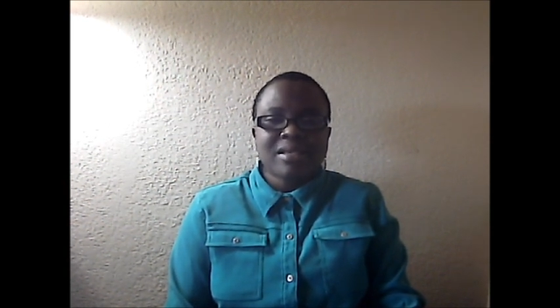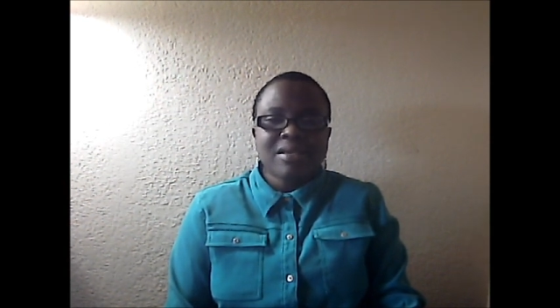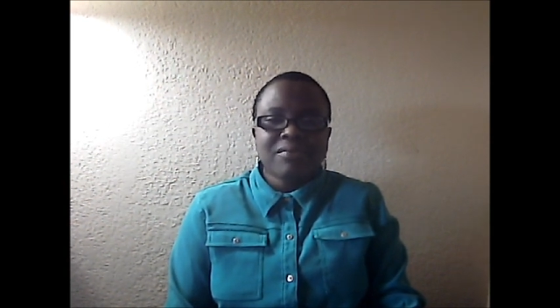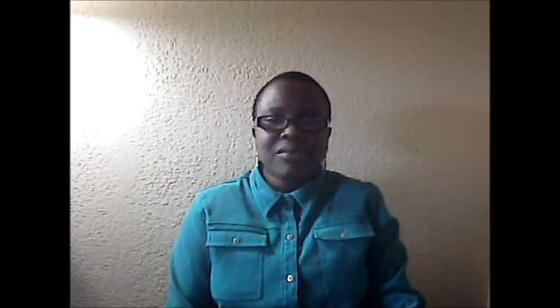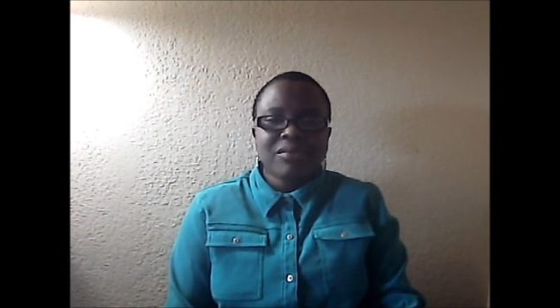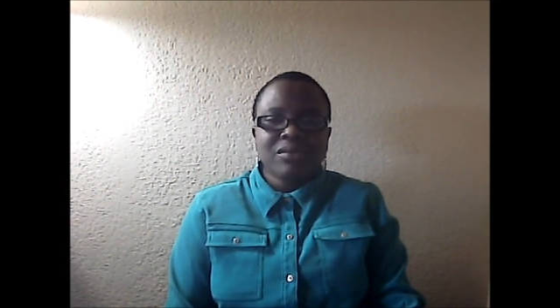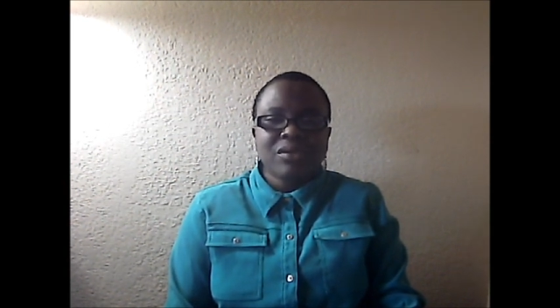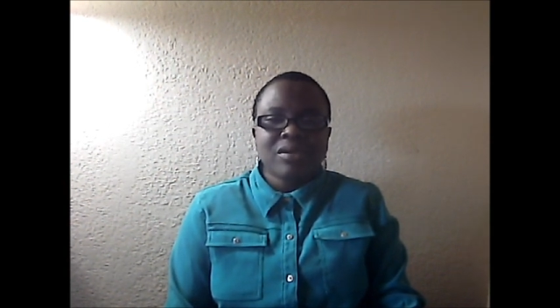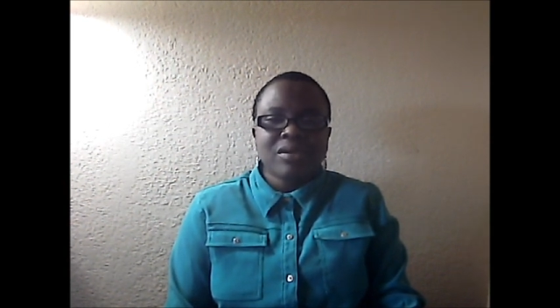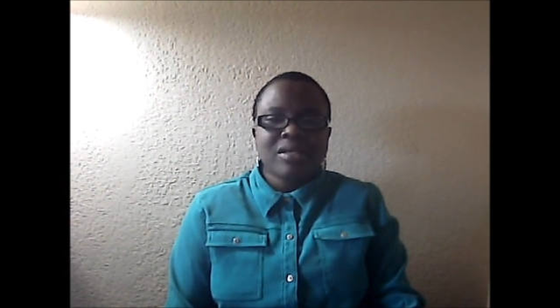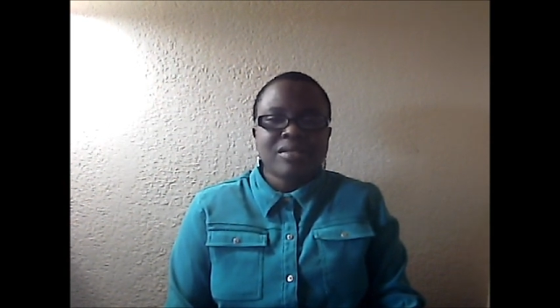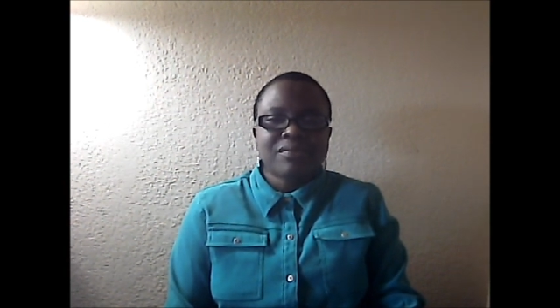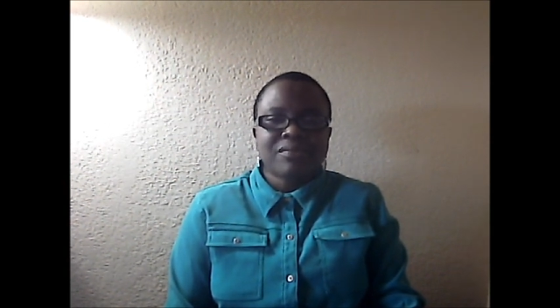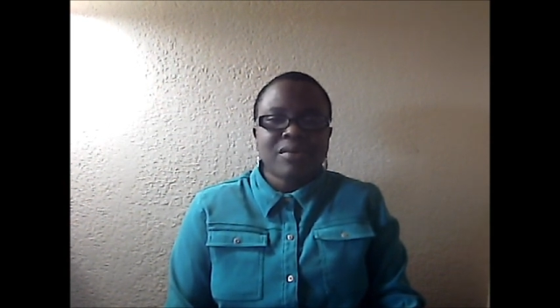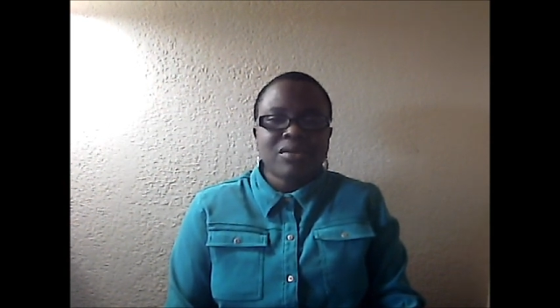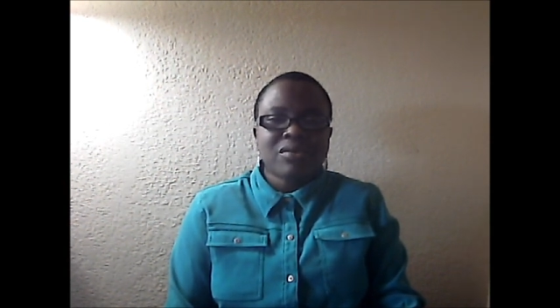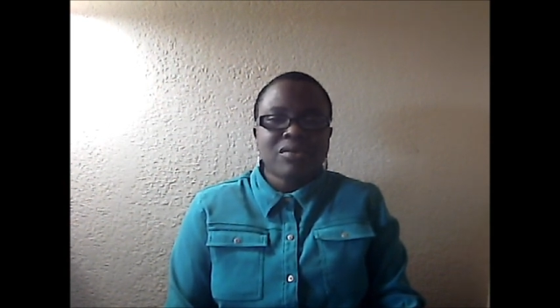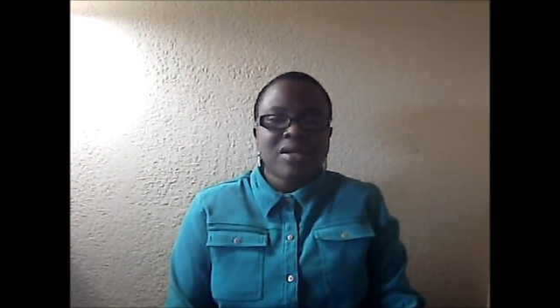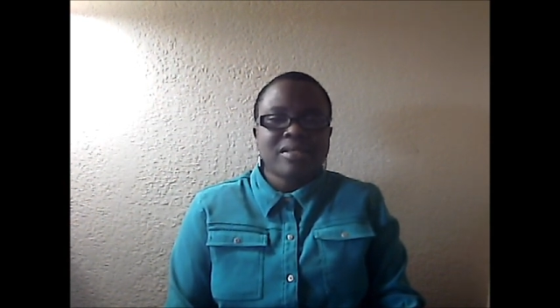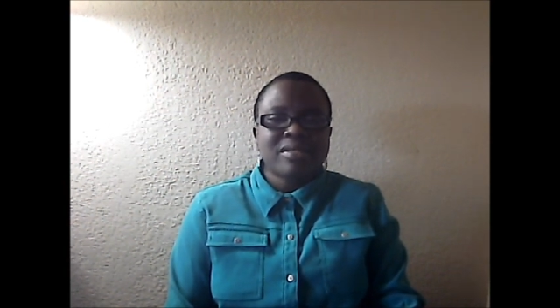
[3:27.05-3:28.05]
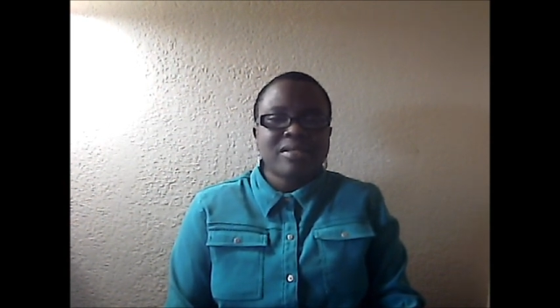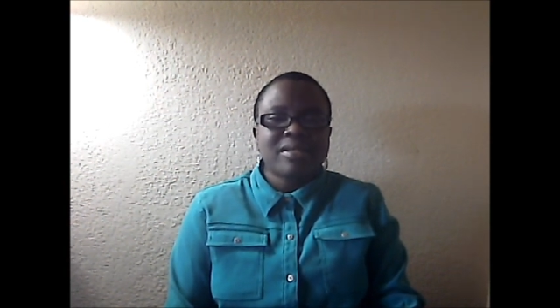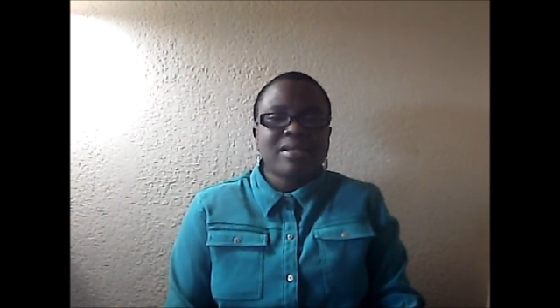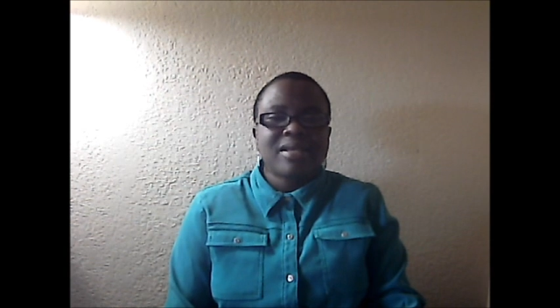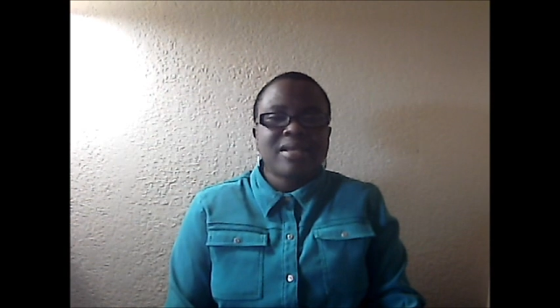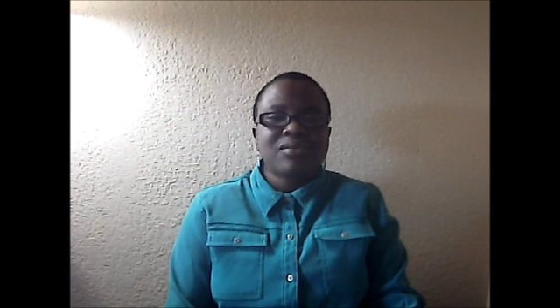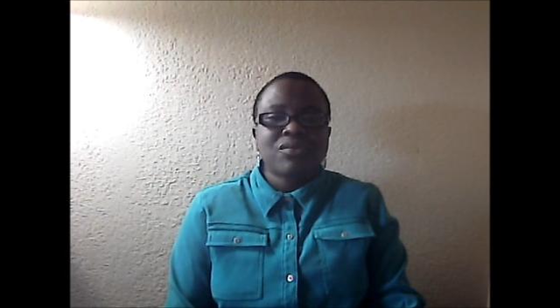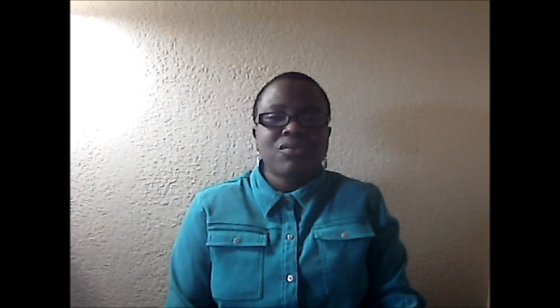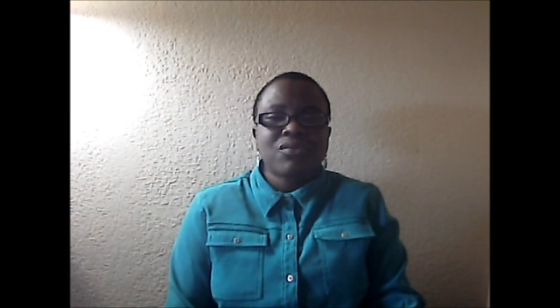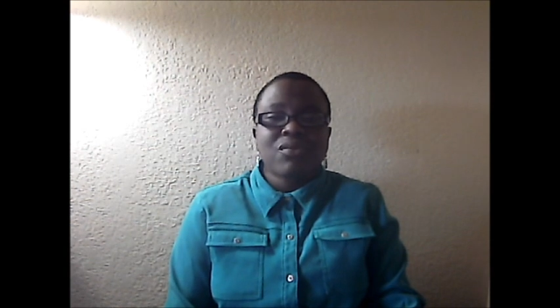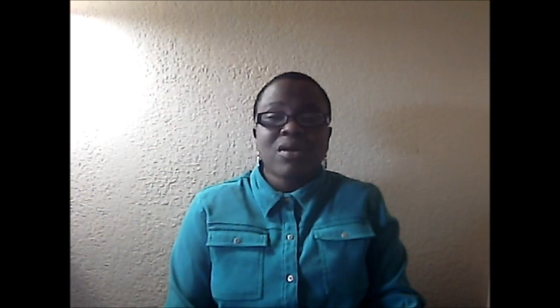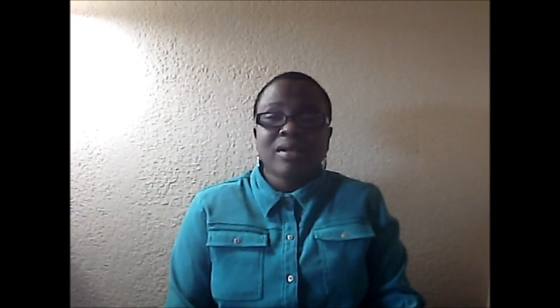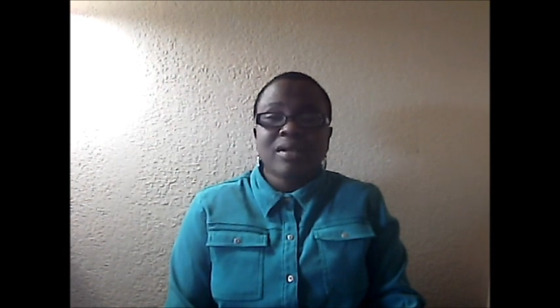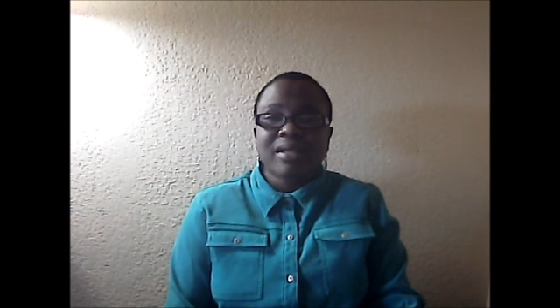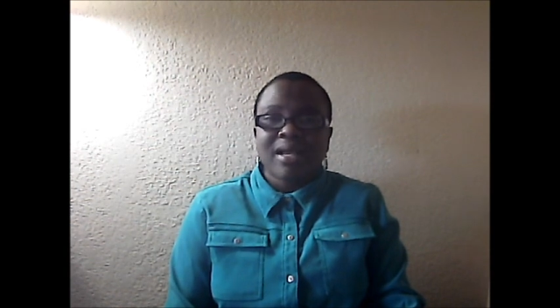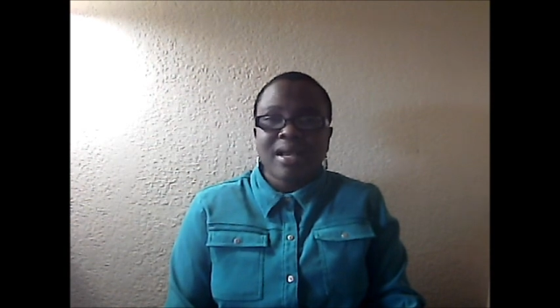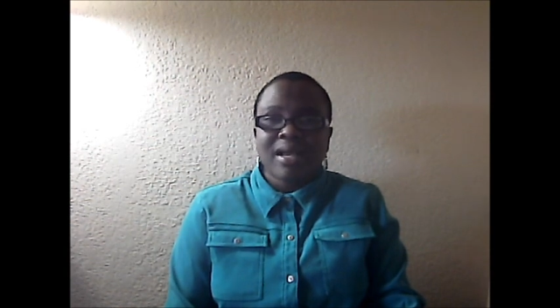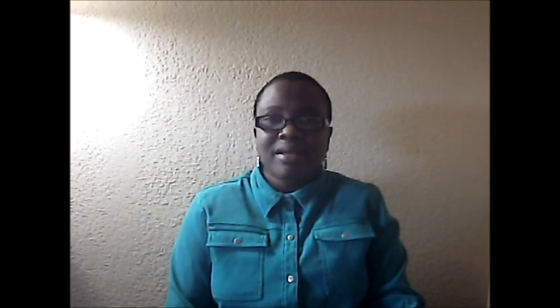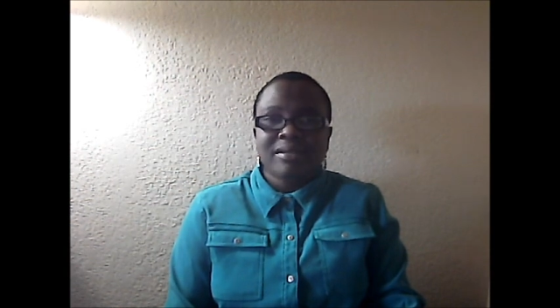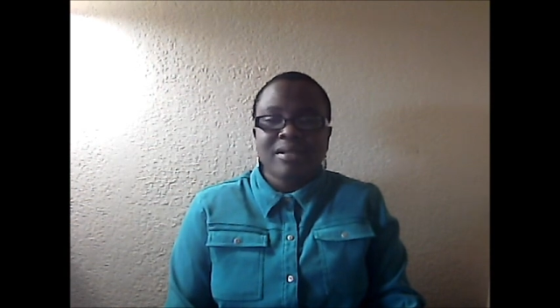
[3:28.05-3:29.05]
even though his followers needed to work
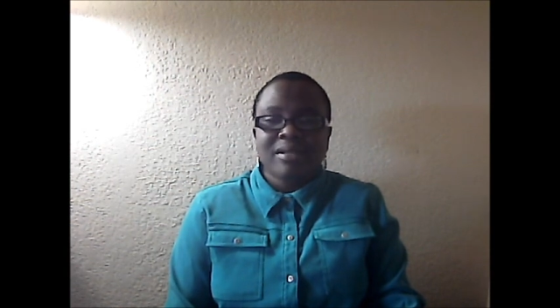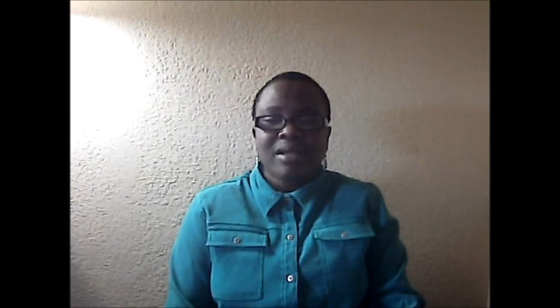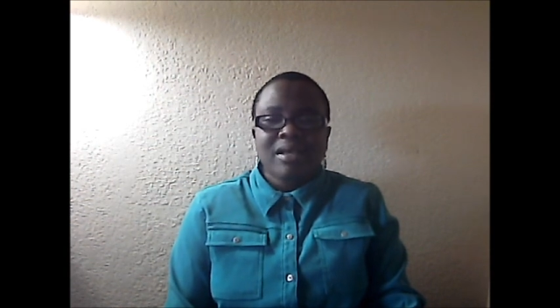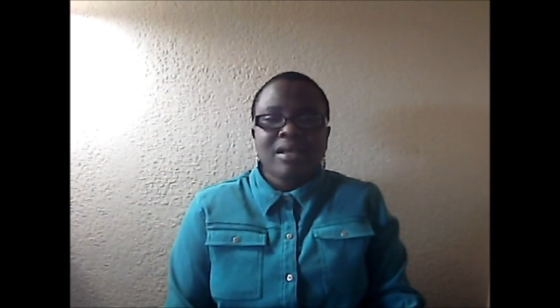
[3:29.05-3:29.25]
hard,